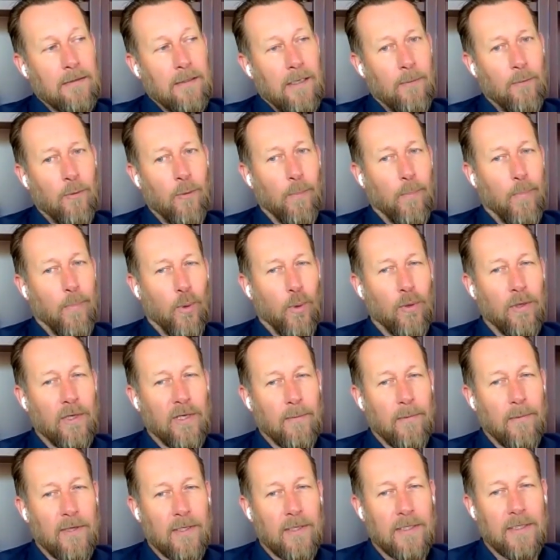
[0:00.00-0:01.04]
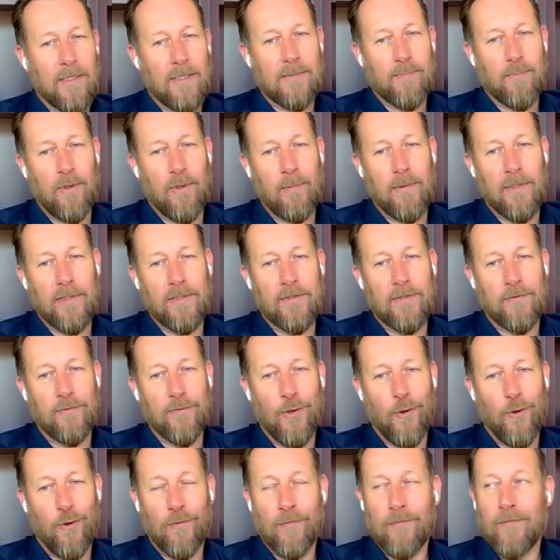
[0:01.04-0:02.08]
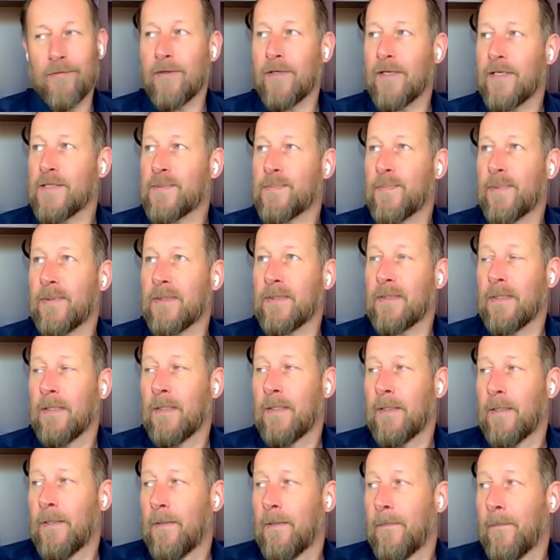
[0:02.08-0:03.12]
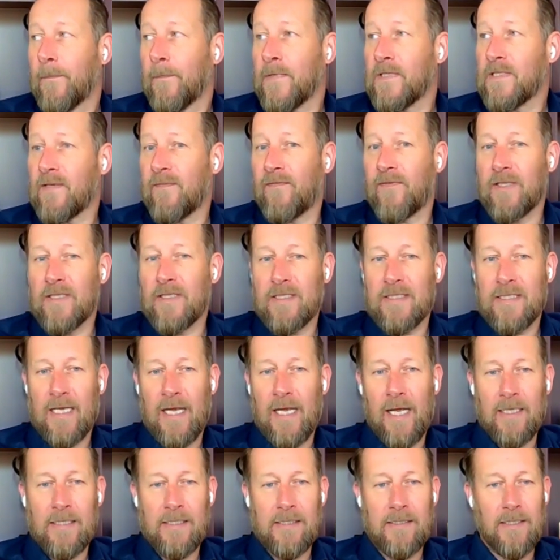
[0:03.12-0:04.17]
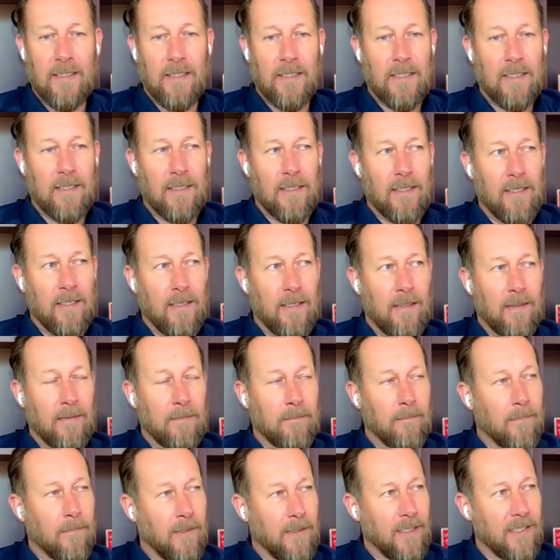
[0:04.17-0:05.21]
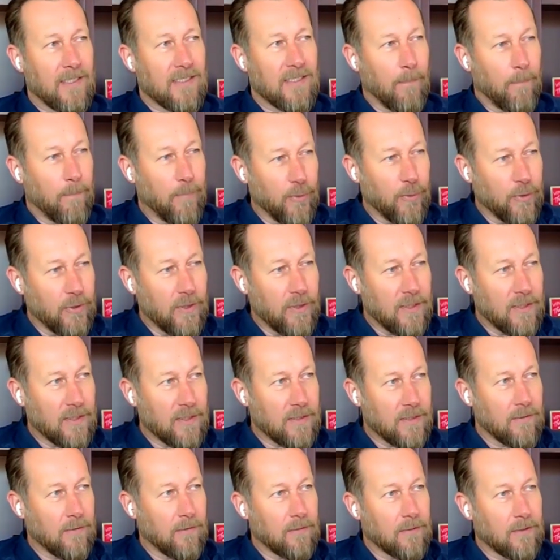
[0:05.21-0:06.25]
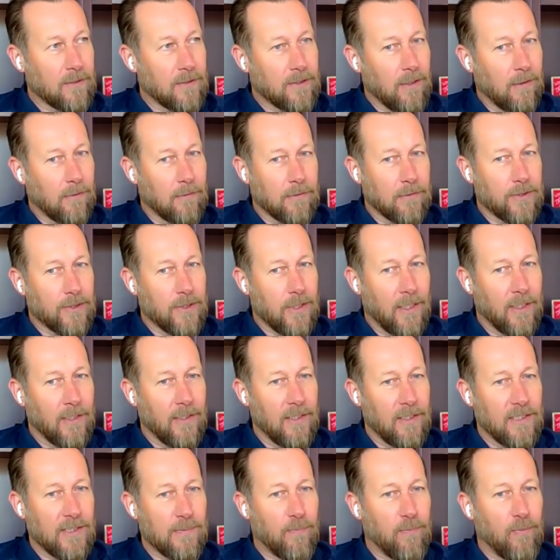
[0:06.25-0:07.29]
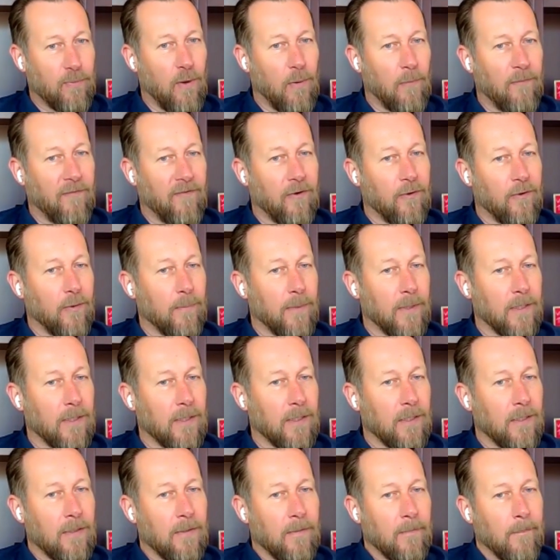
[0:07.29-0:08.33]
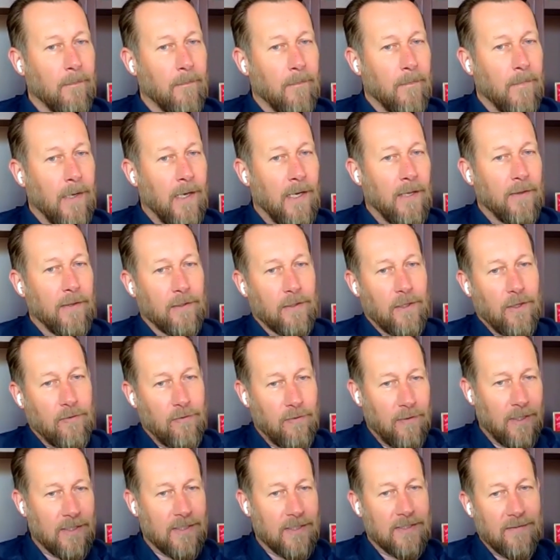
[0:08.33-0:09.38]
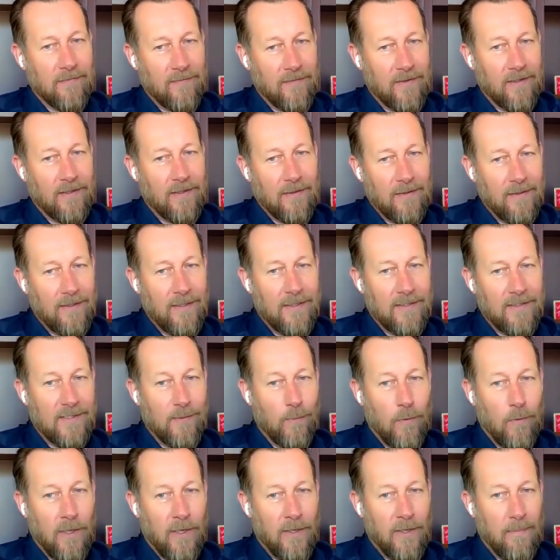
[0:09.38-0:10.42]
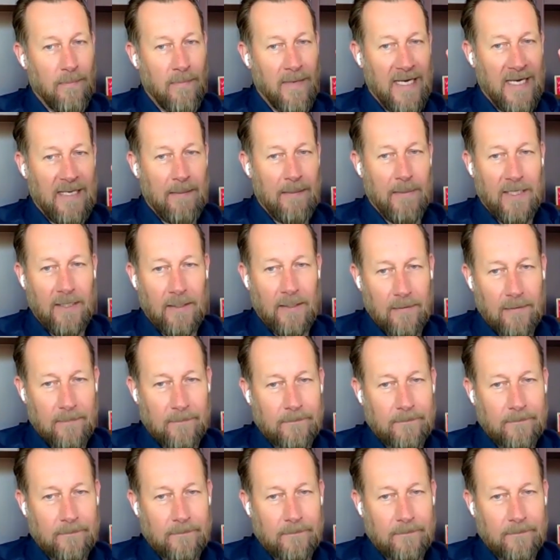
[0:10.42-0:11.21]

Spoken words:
I won't bore you with it. It's probably too long for this, but there's a fantastic, I think it's a Buddhist or Chinese proverb, and at the crux of it is the word maybe.